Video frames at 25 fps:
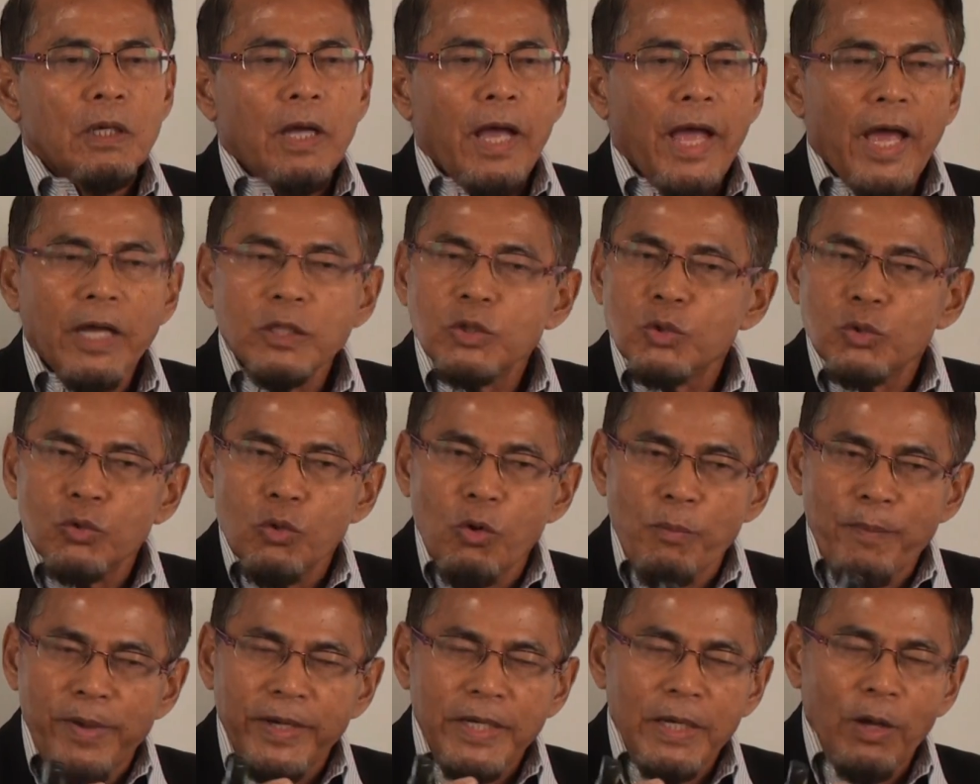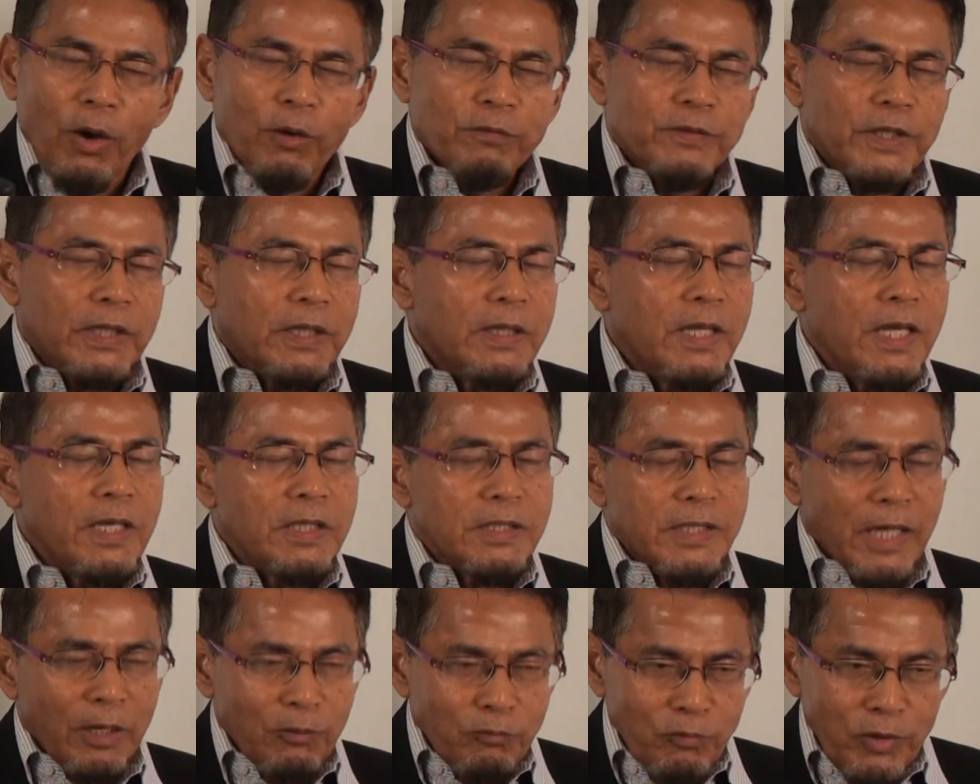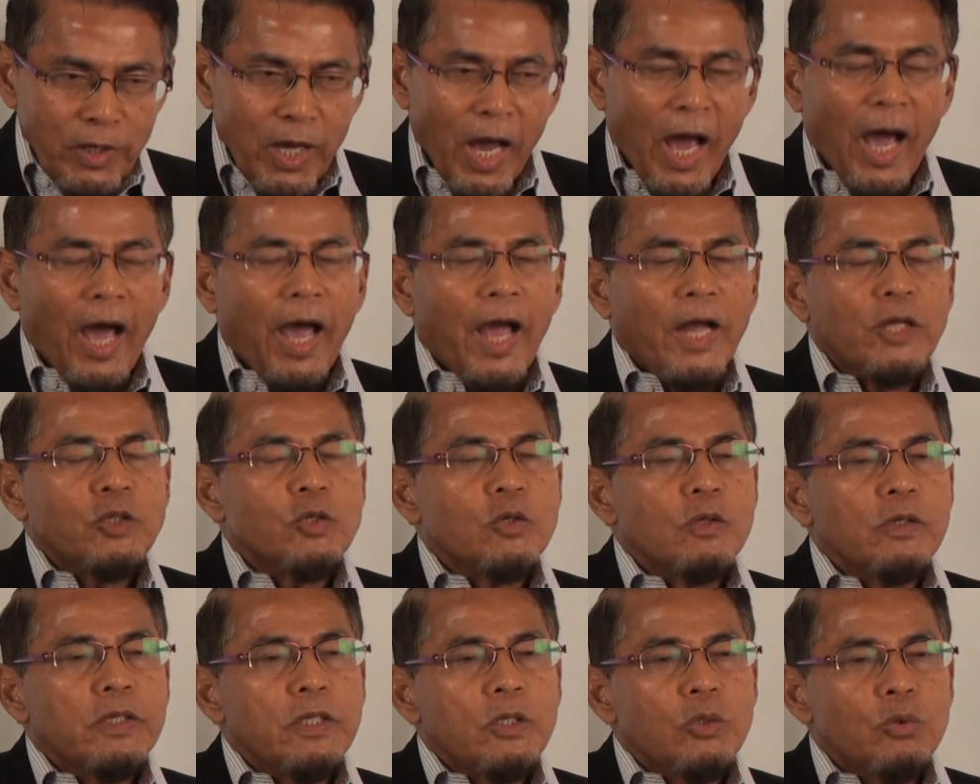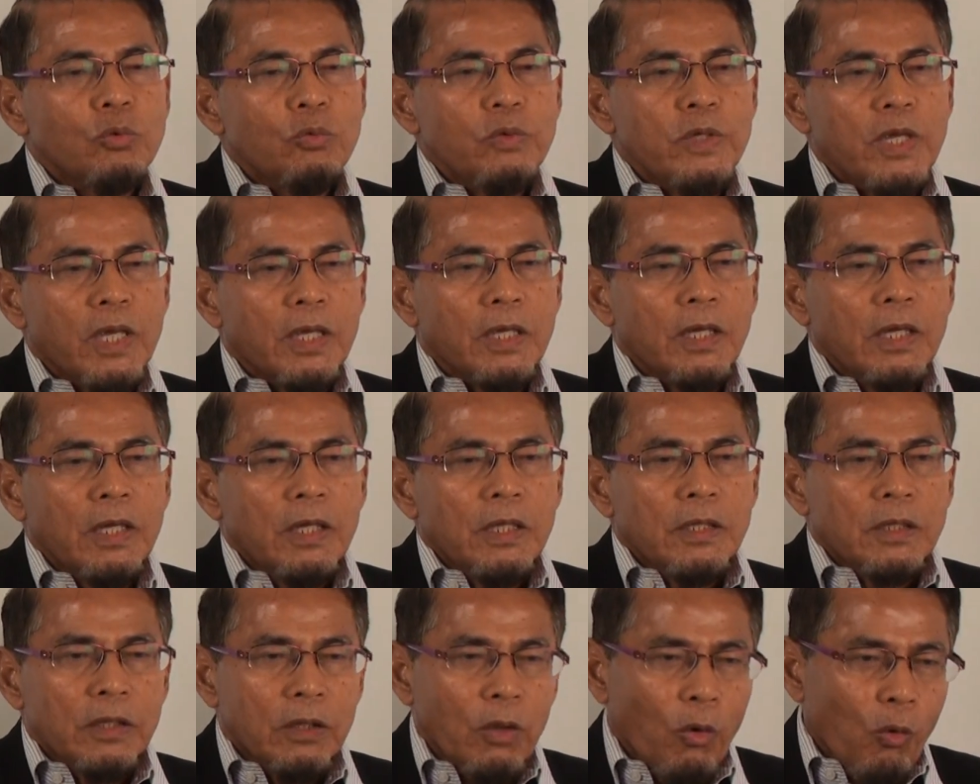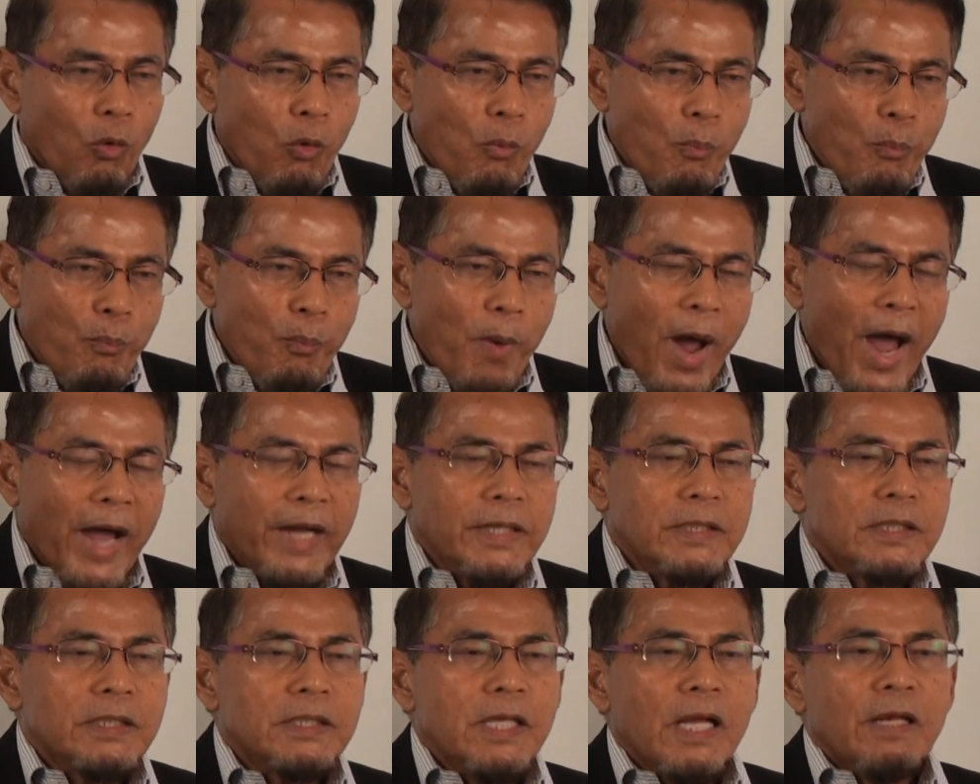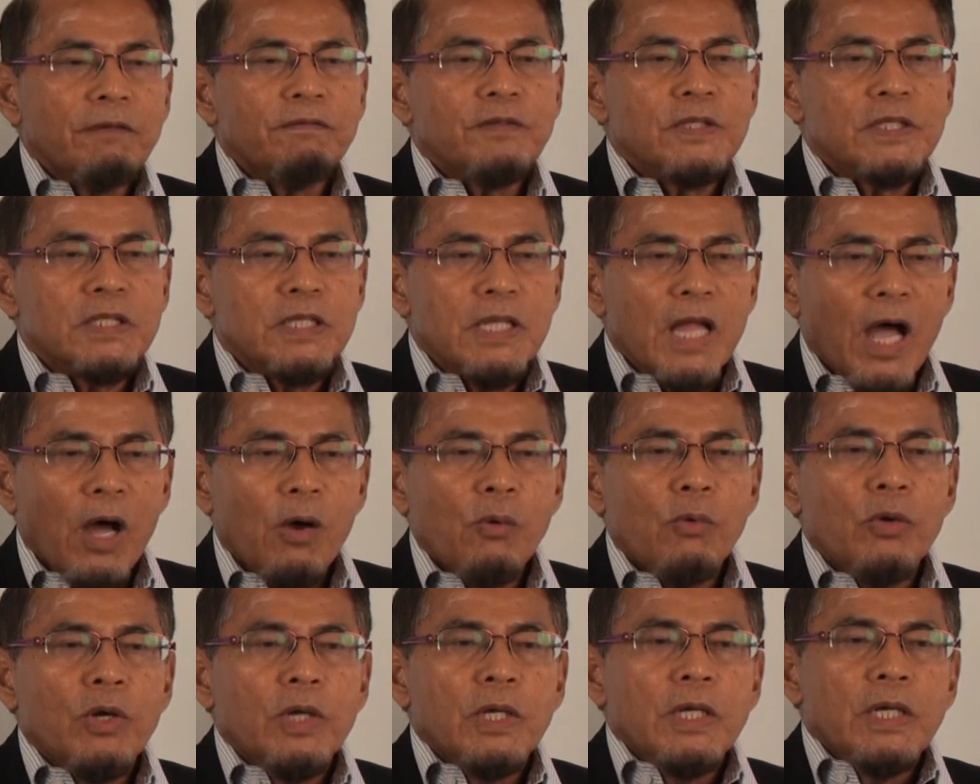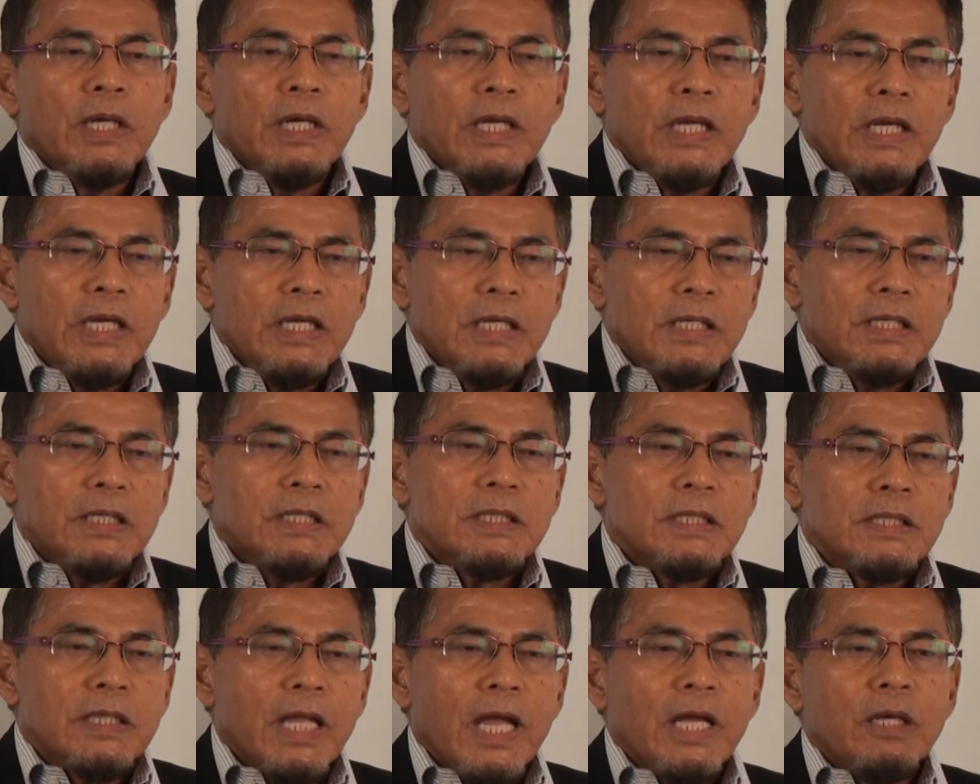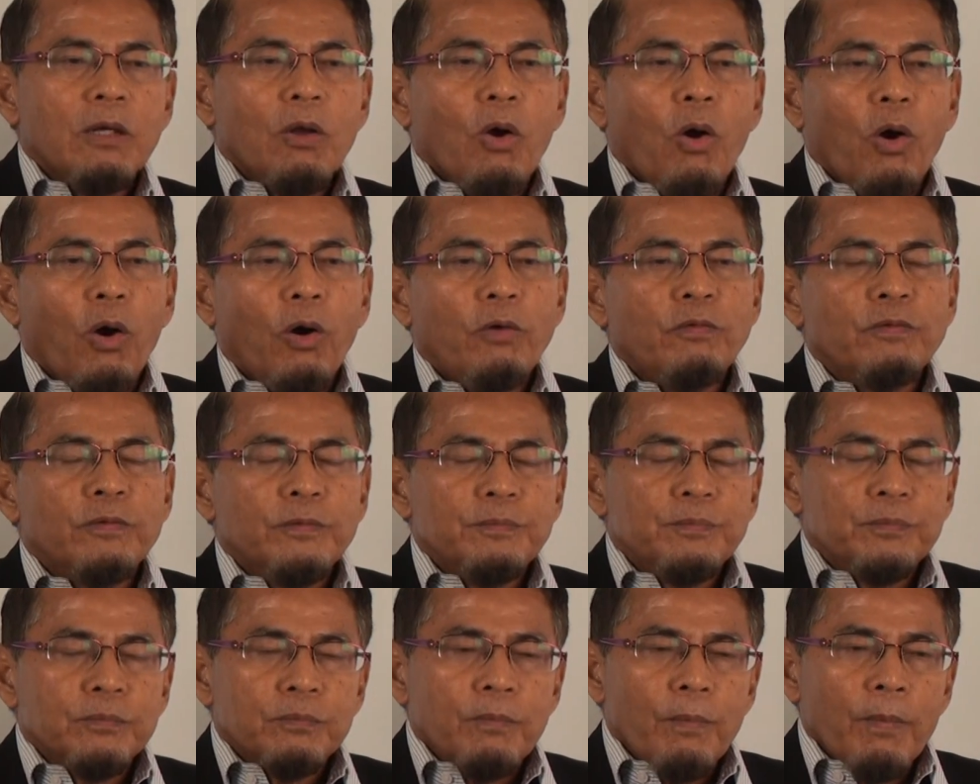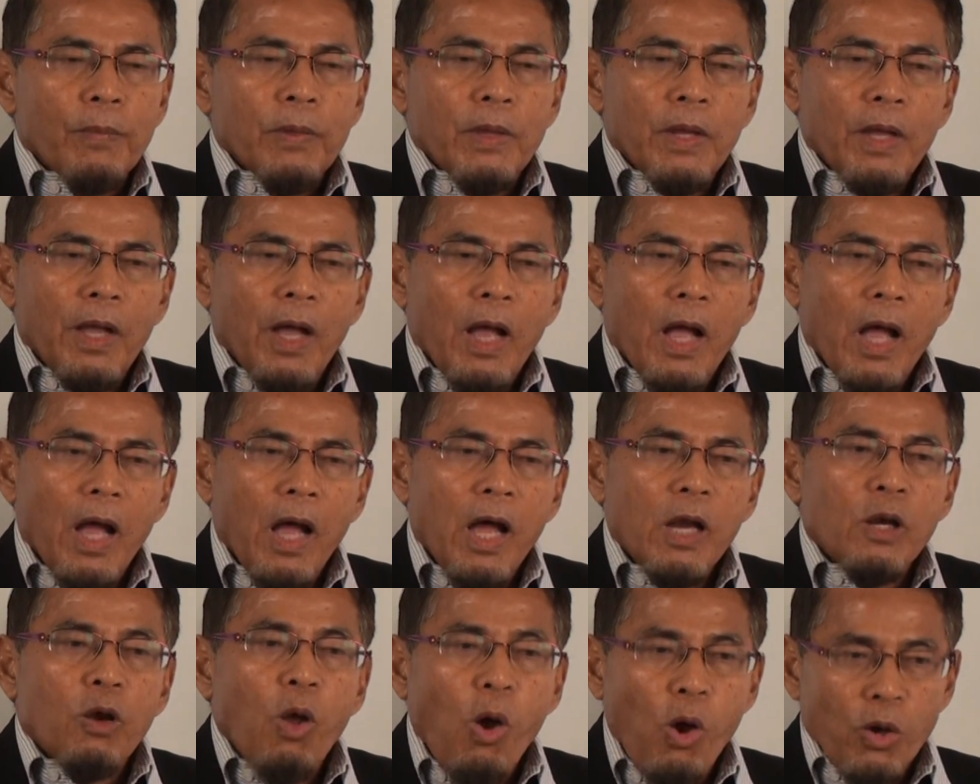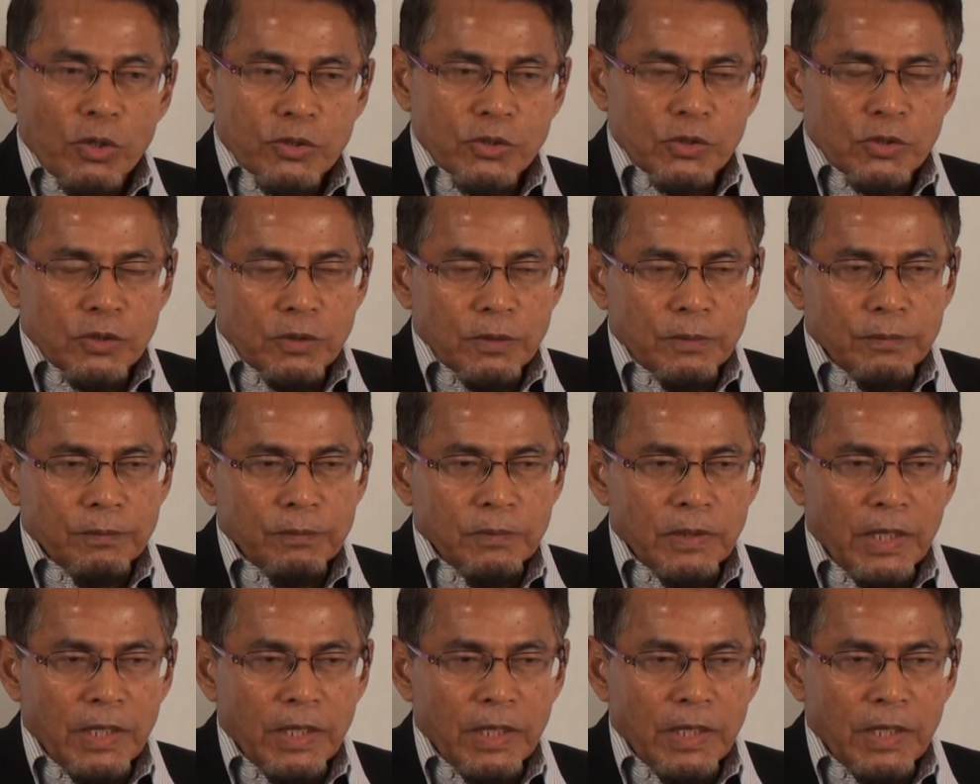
And so many of the things that we are actually doing, the ummah itself is now in this state of loss.